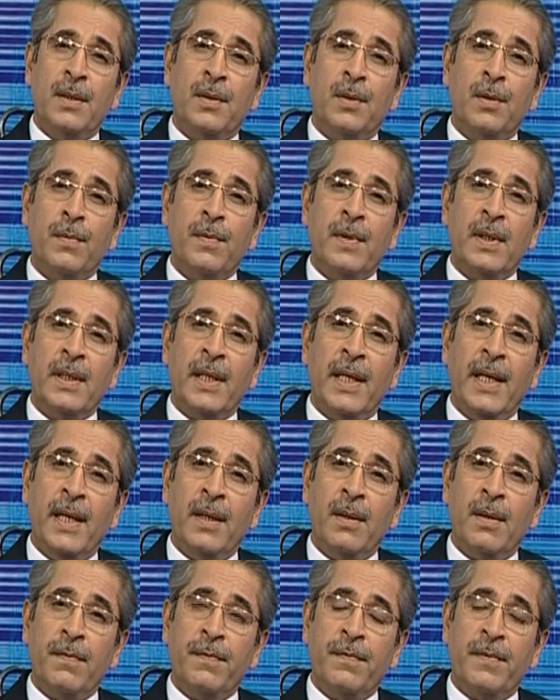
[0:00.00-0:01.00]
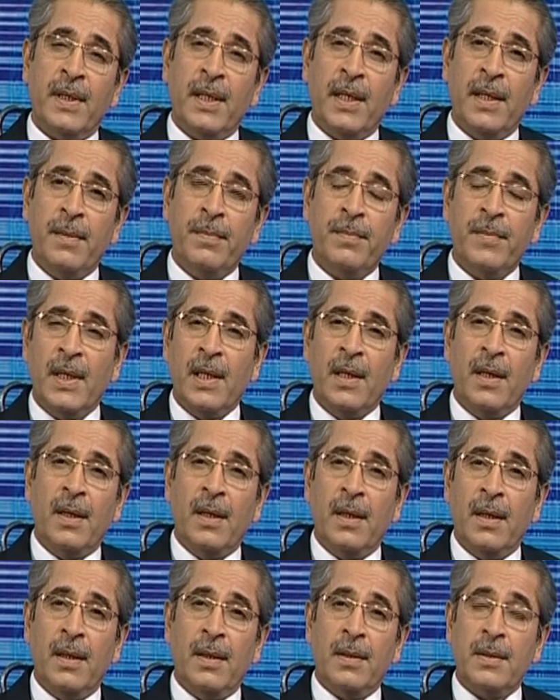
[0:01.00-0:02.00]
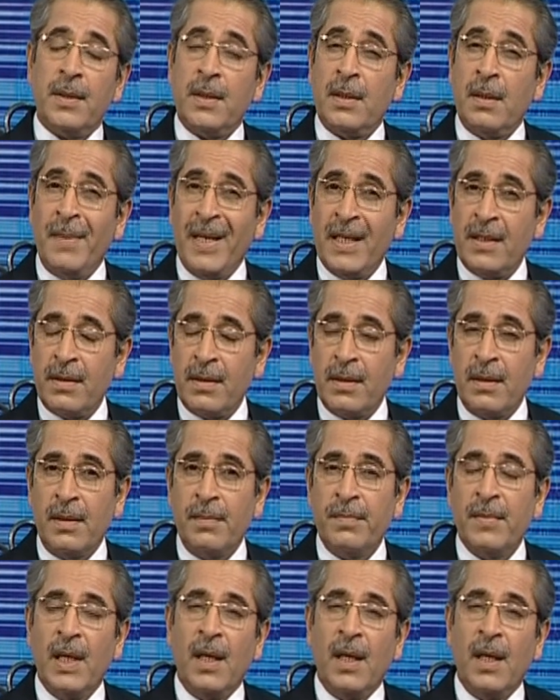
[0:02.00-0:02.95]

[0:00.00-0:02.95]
toward the end of the semester.